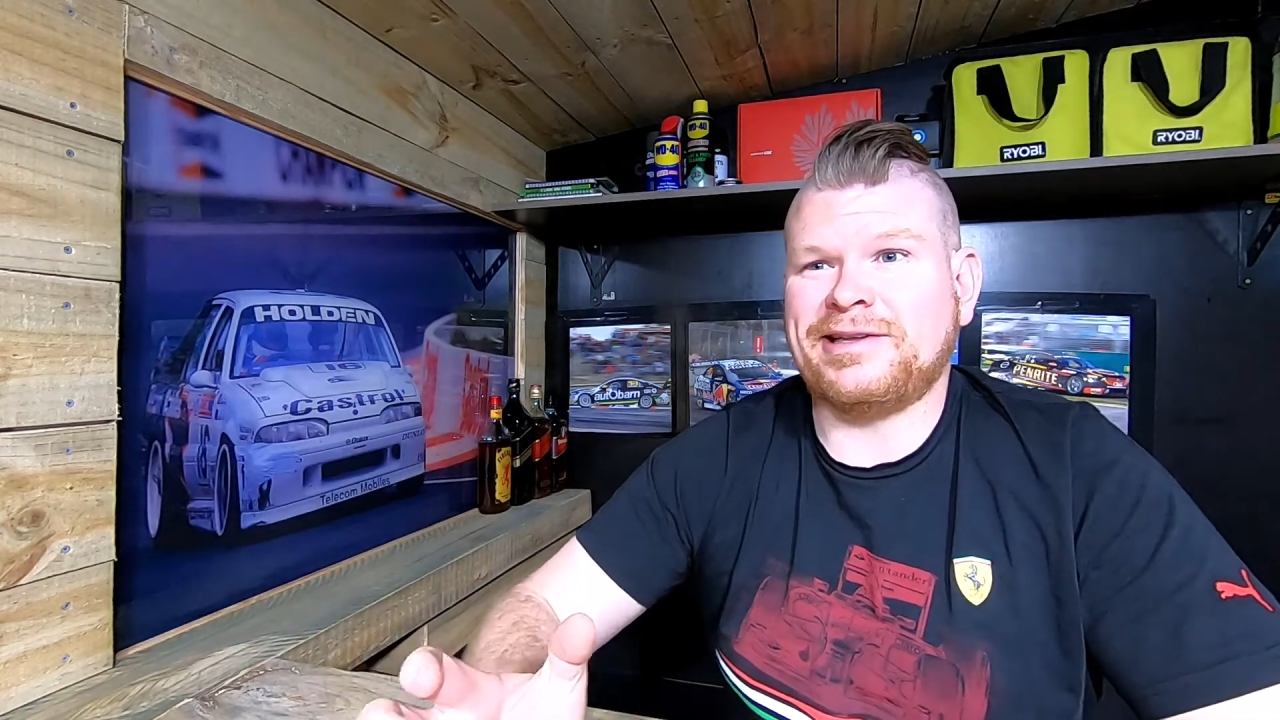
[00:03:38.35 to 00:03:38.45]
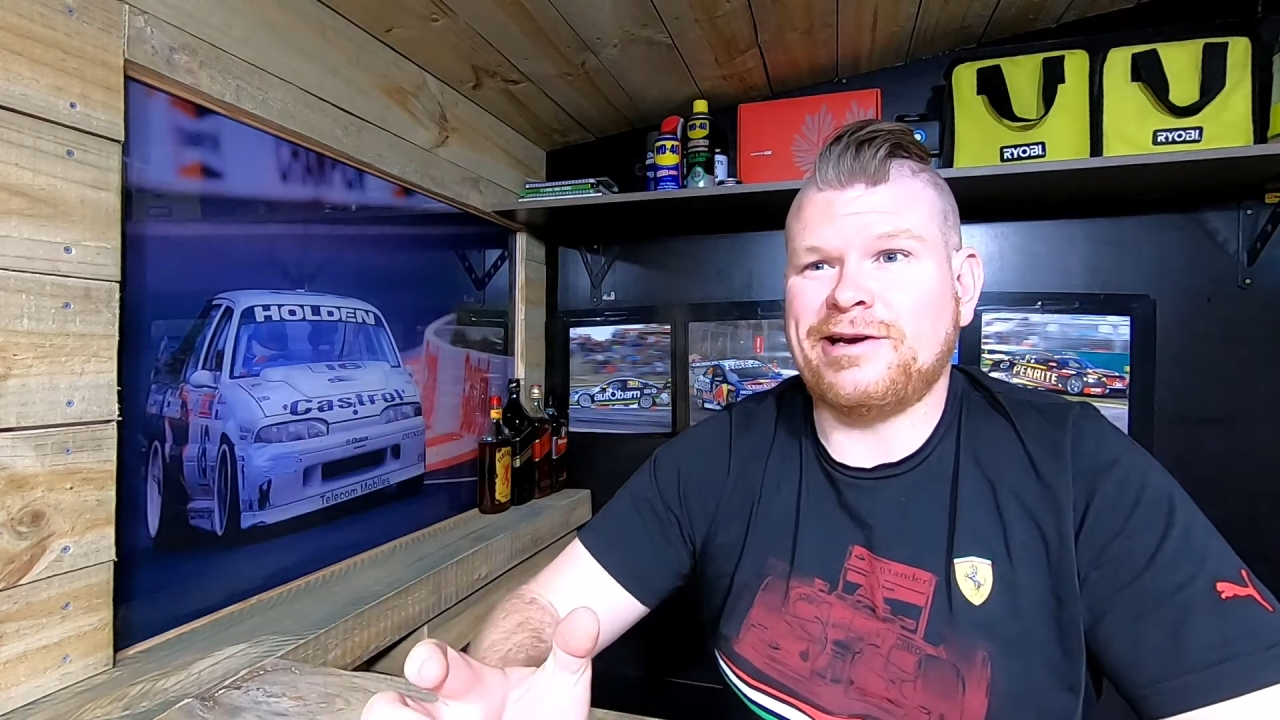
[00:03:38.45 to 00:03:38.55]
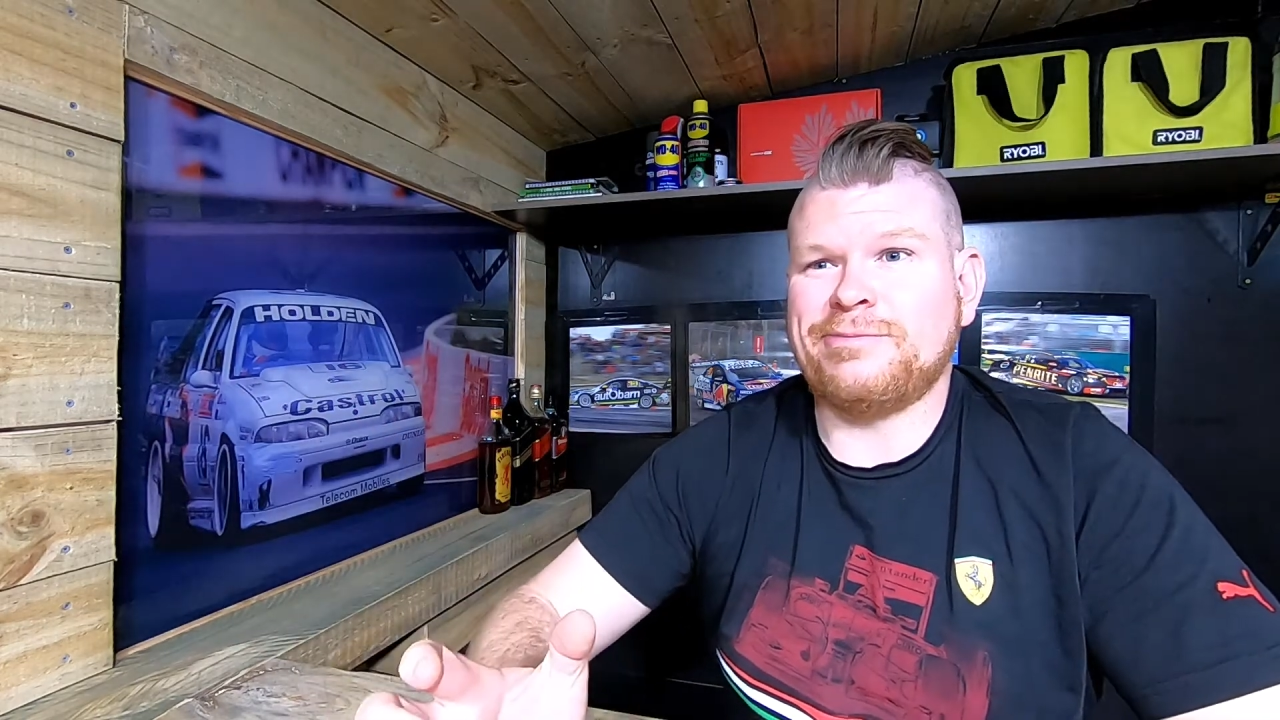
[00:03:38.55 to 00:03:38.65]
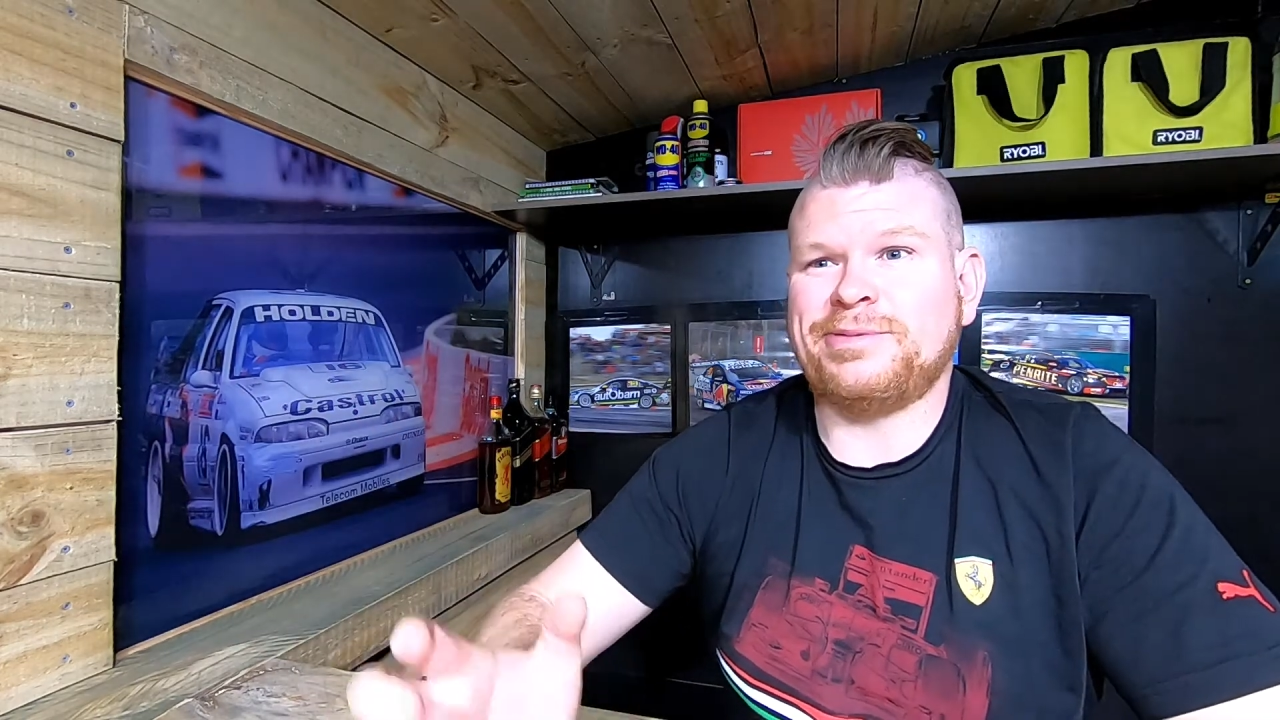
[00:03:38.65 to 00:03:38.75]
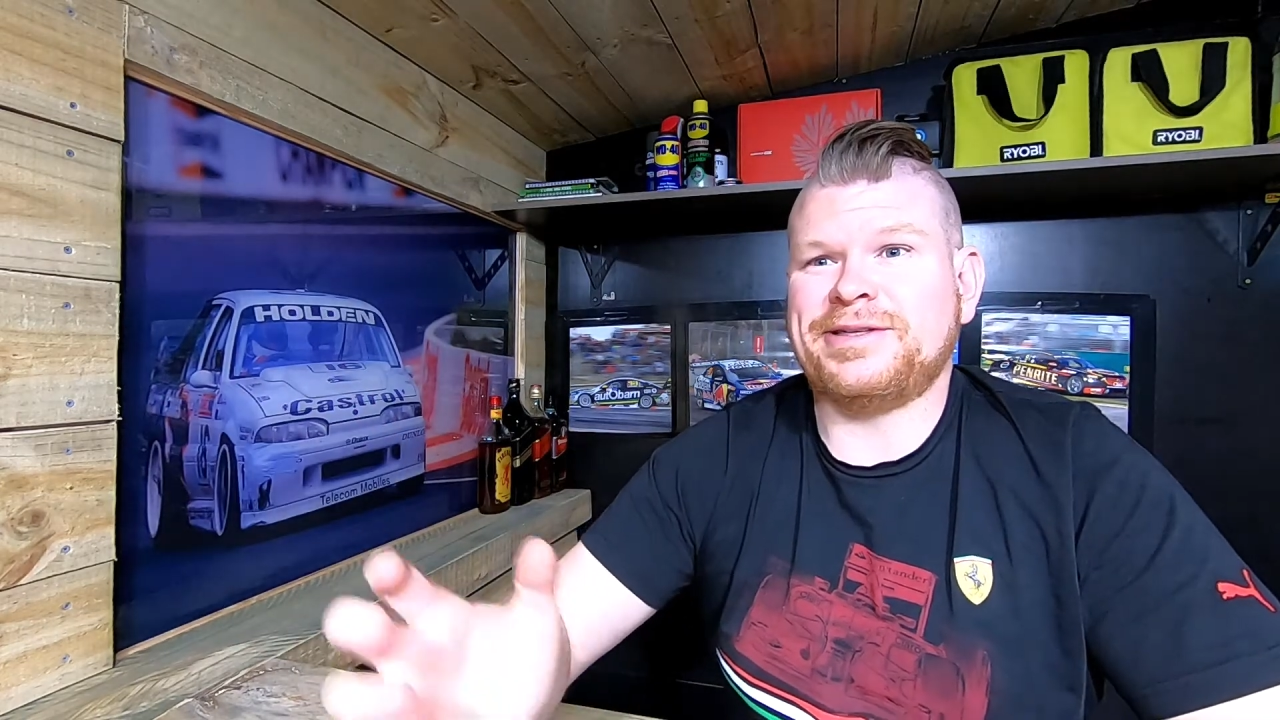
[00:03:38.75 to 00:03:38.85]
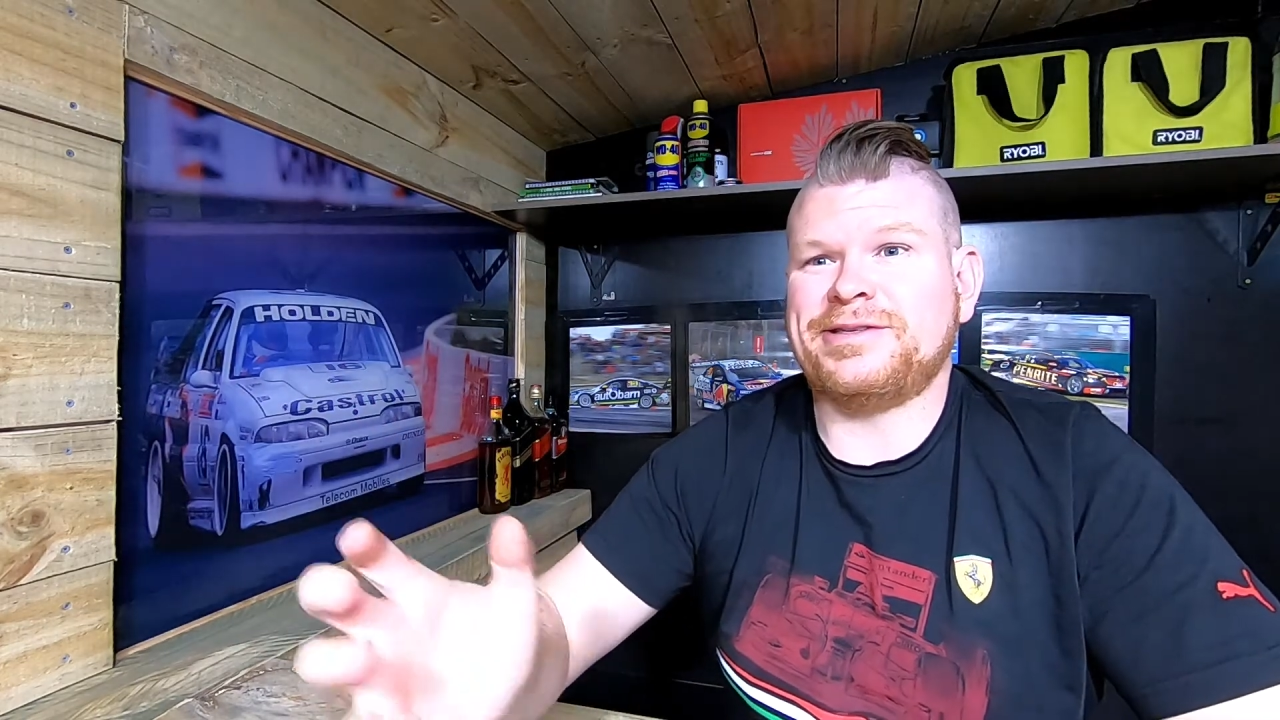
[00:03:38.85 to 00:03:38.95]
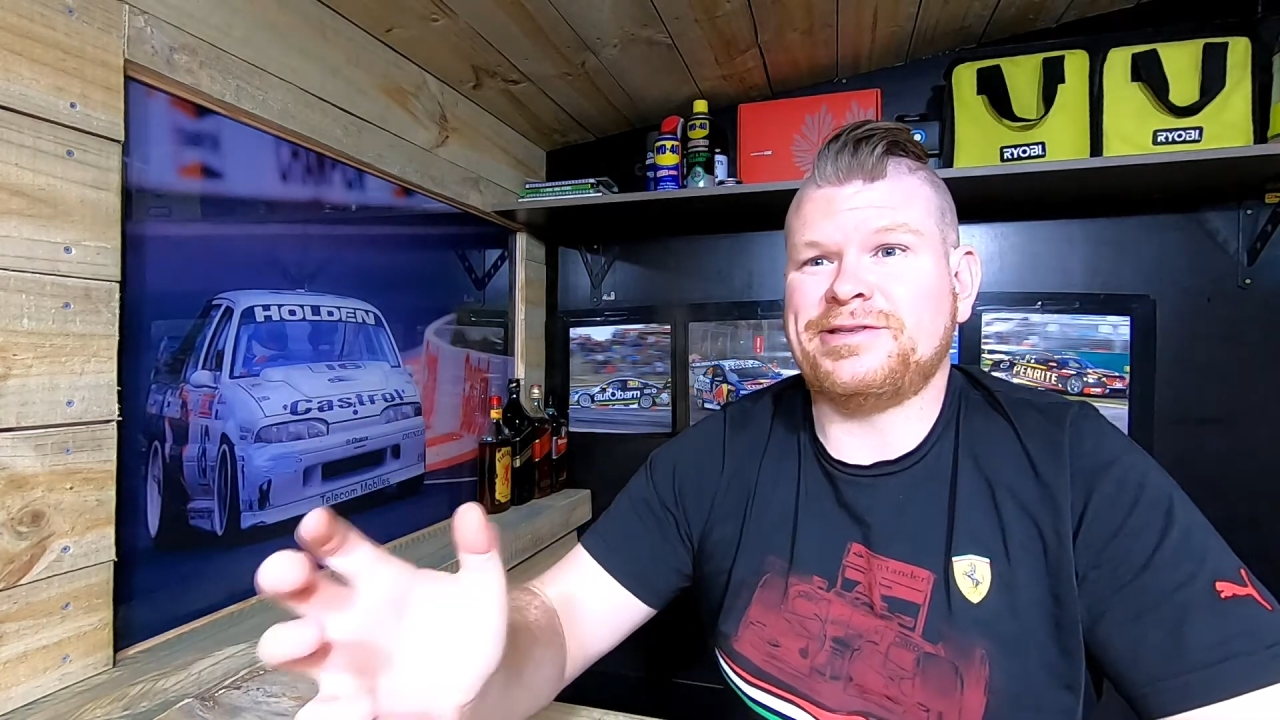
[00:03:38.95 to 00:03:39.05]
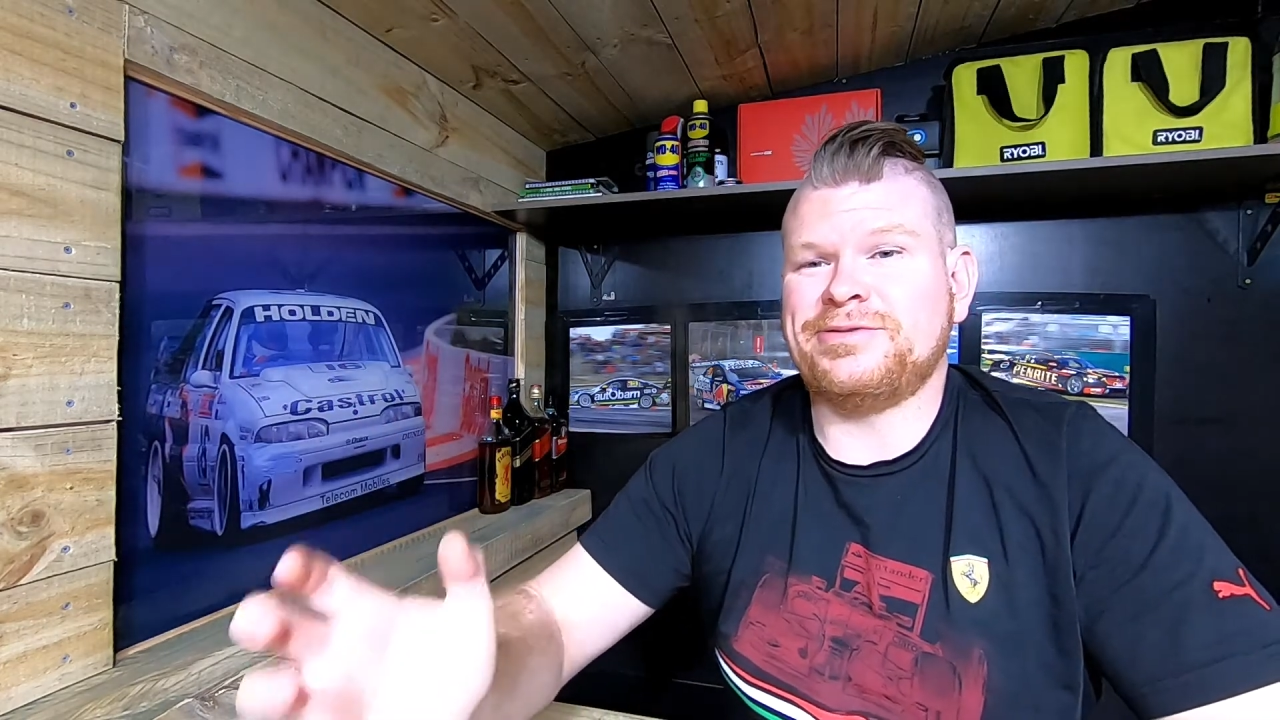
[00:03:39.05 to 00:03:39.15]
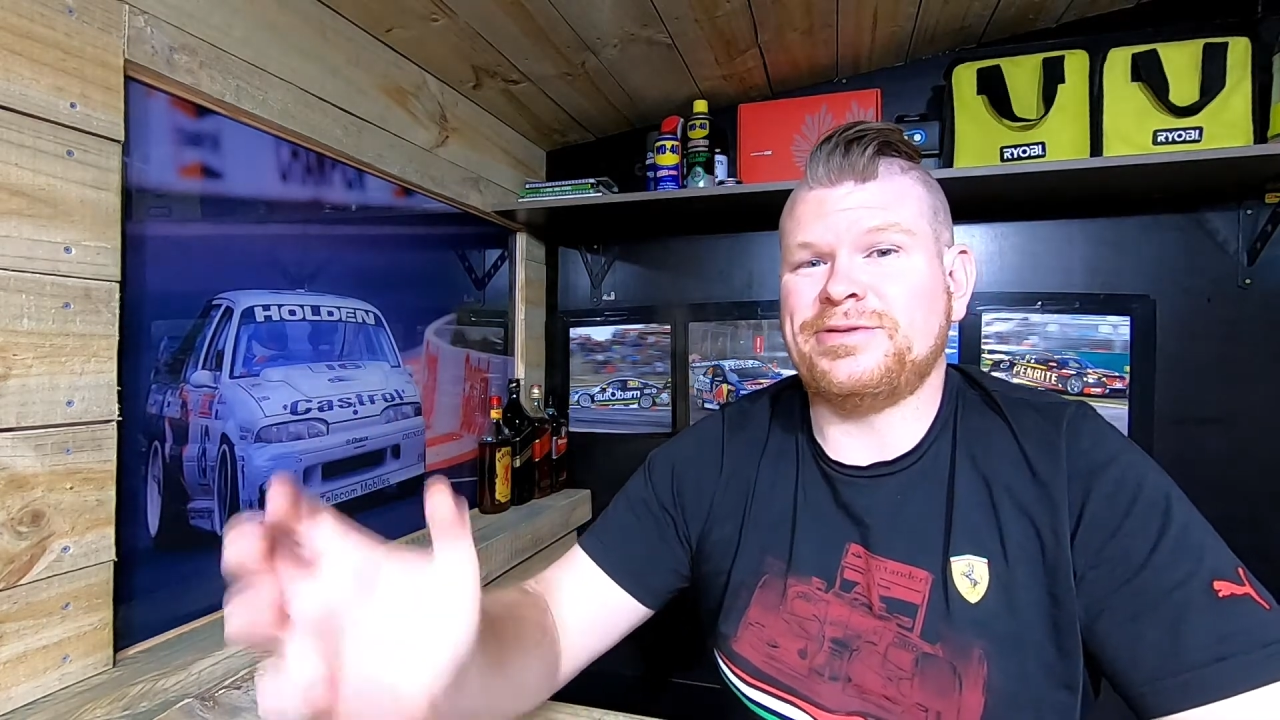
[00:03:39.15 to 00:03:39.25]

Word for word: open to